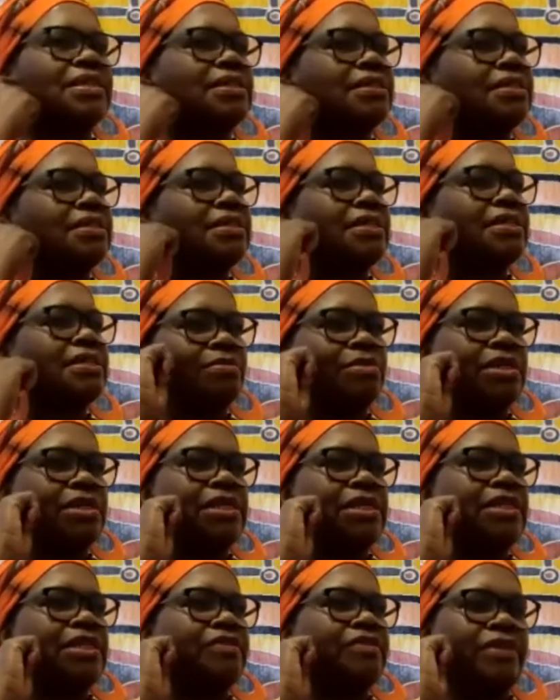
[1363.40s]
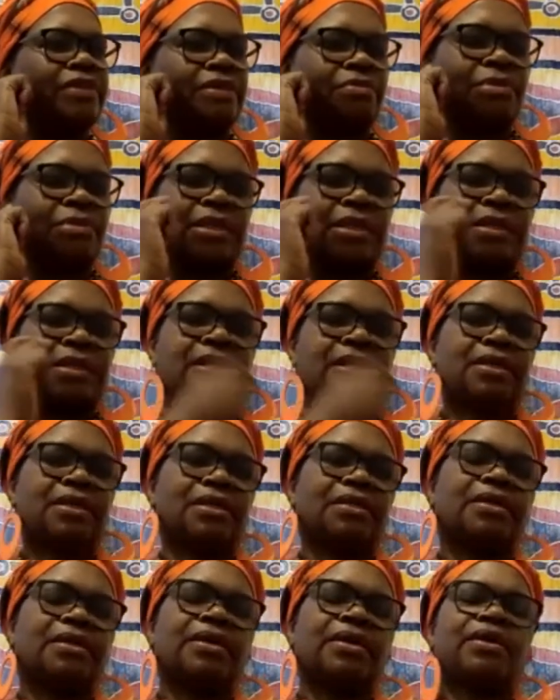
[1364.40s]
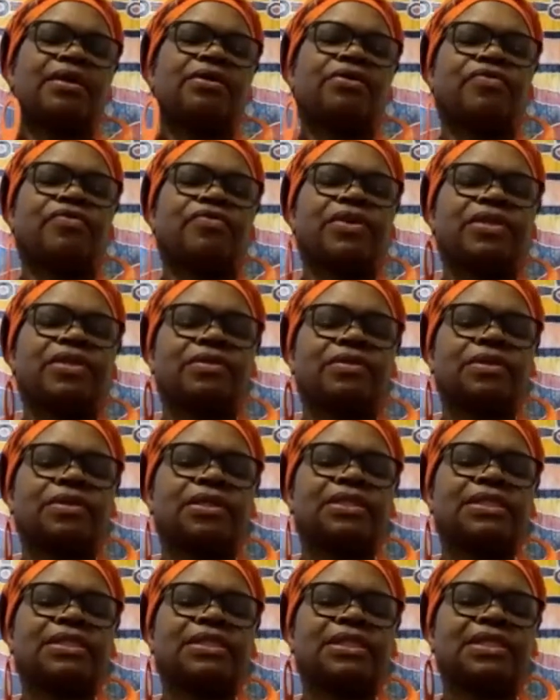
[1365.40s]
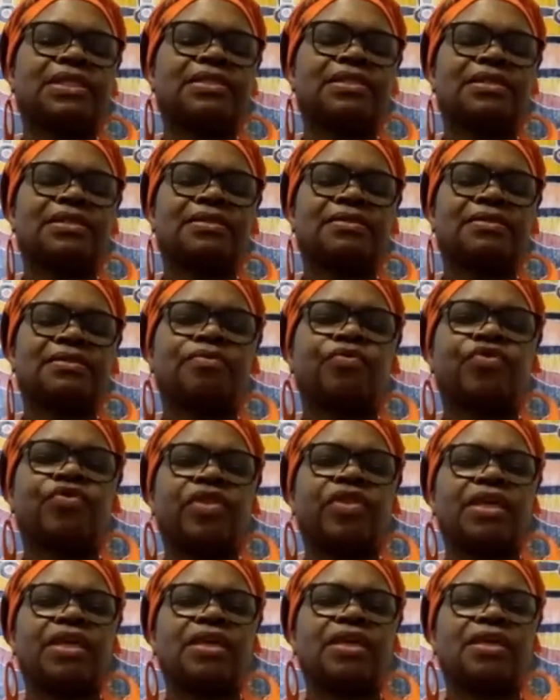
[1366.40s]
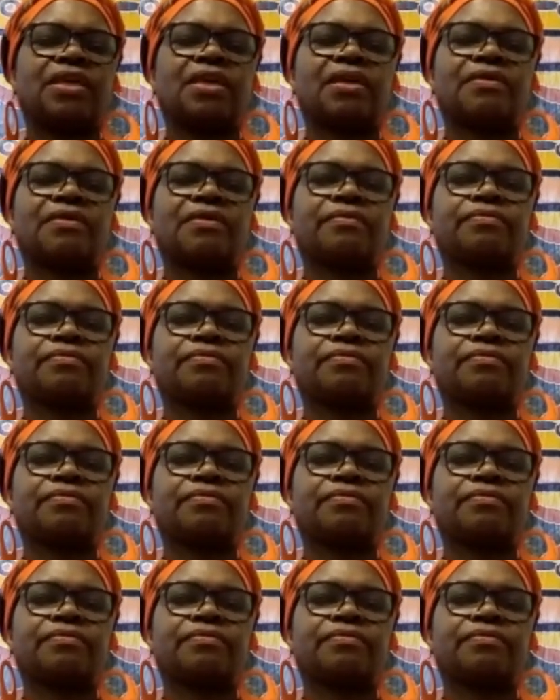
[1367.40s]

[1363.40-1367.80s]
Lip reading: left ear, my ear. You find, okay, there's nothing wrong with the ear,